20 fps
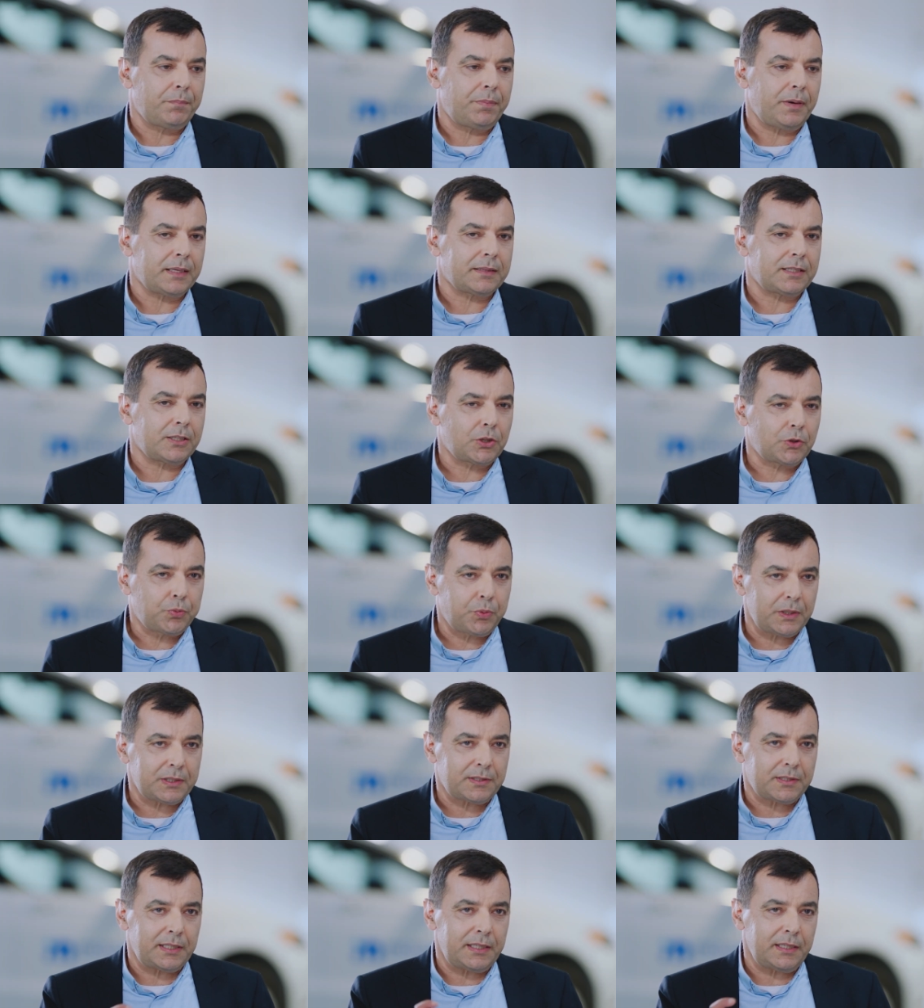but the
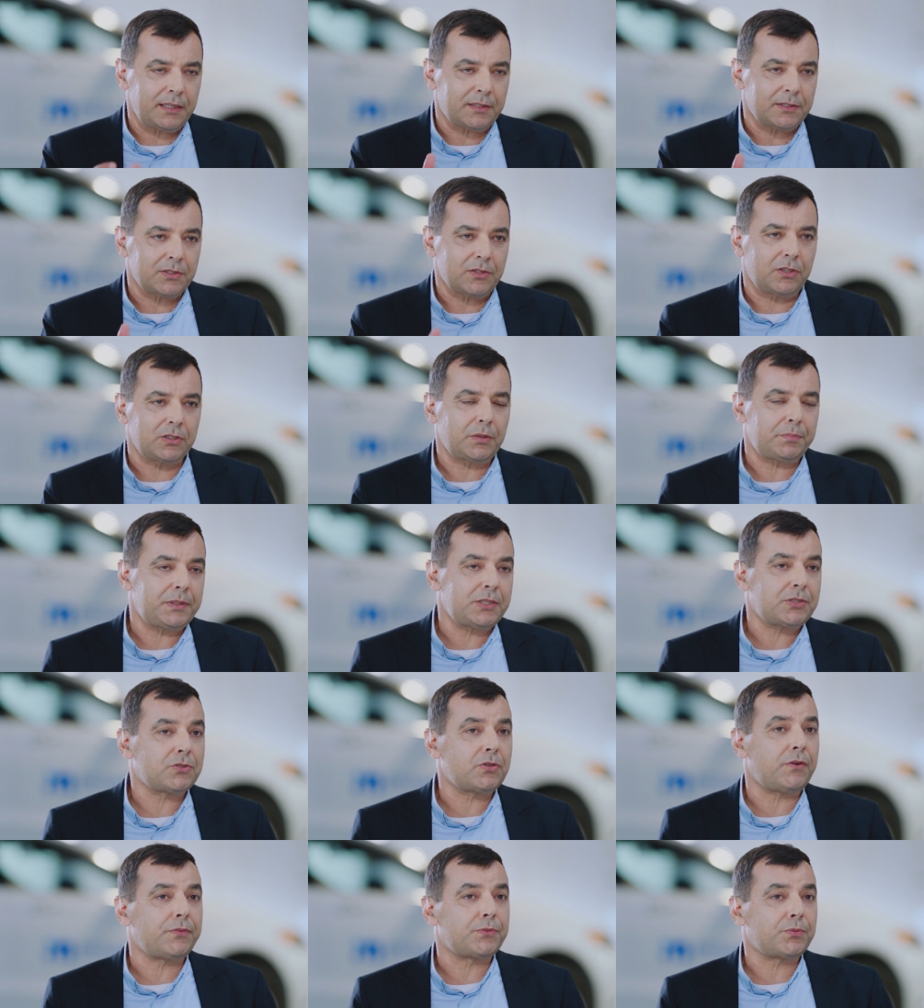twist here is going to be
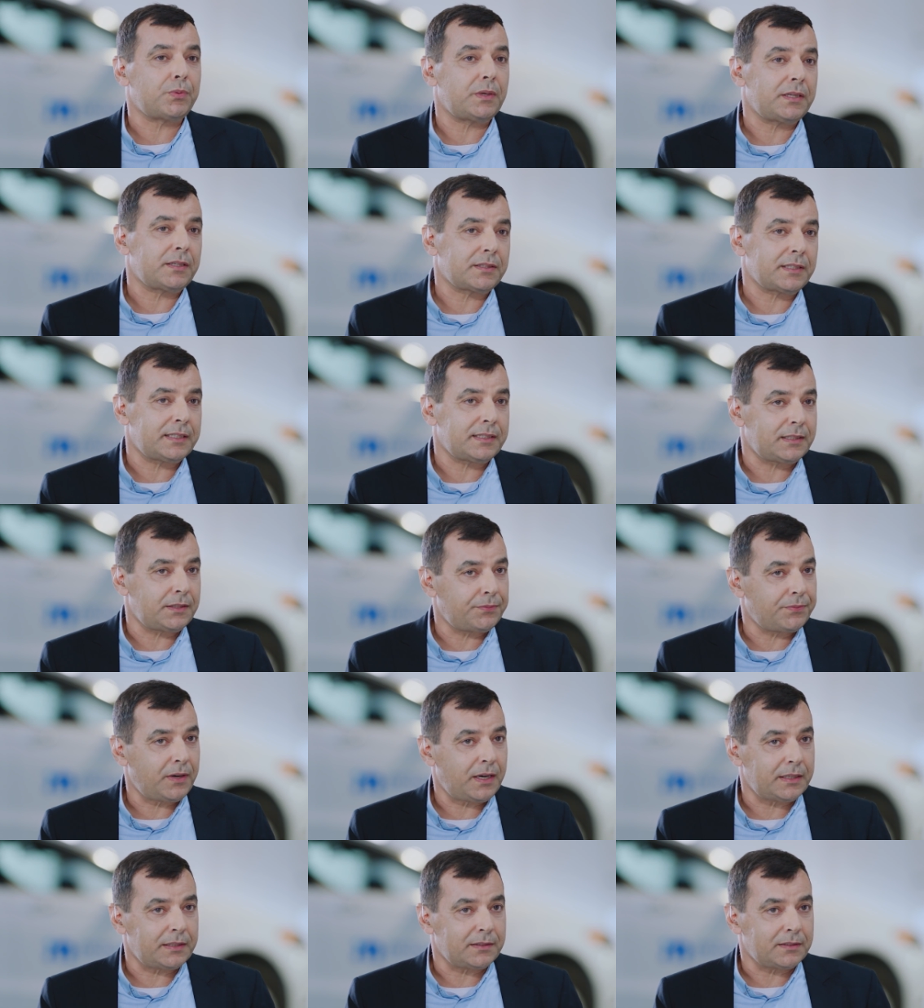software uh,
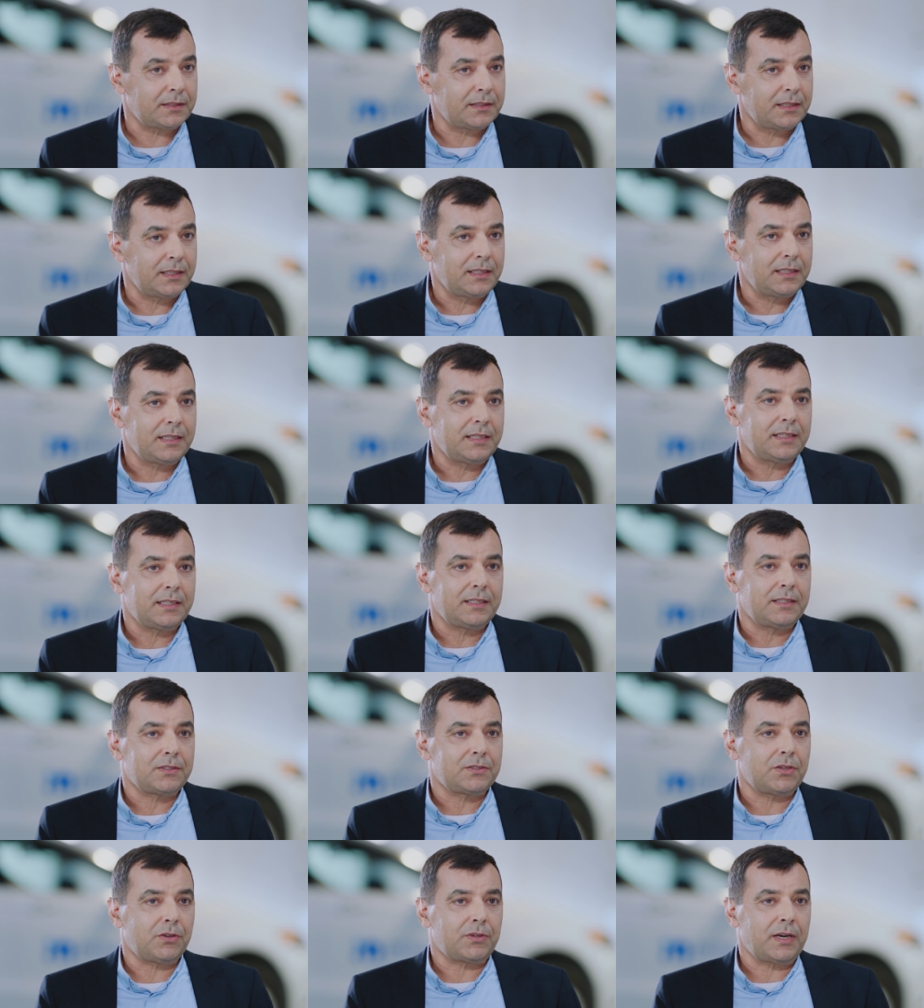defined.
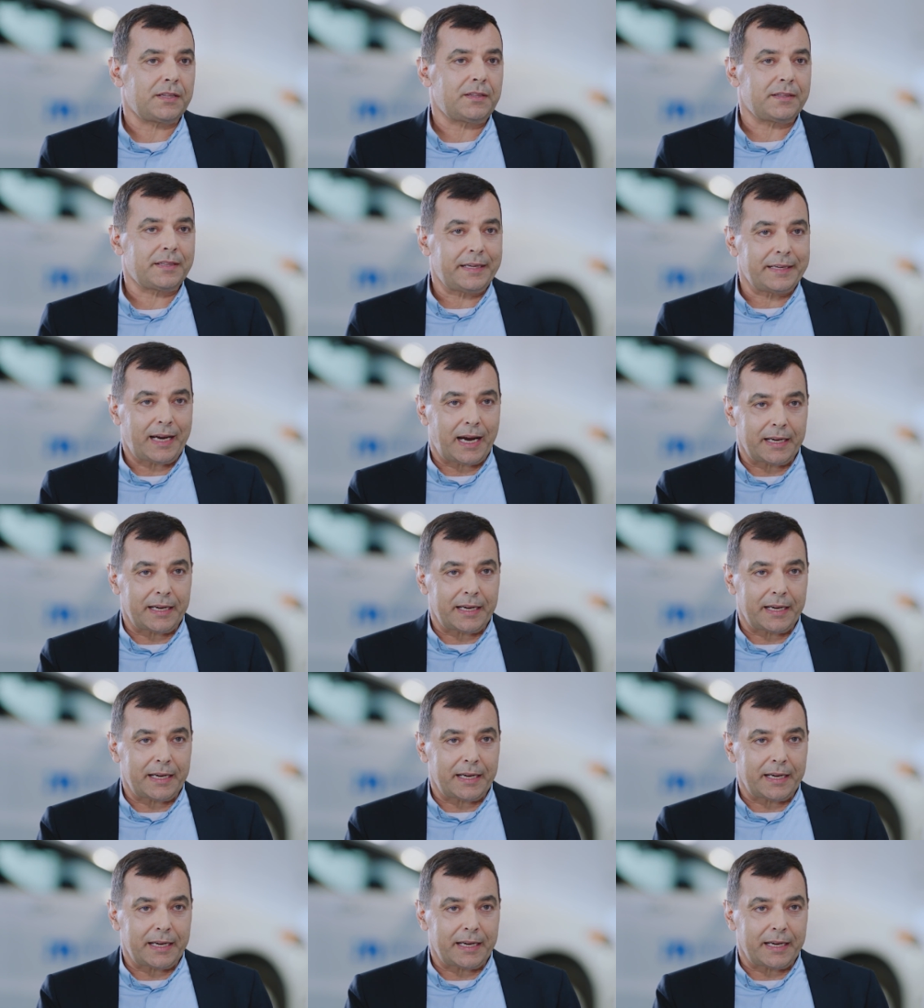So rather than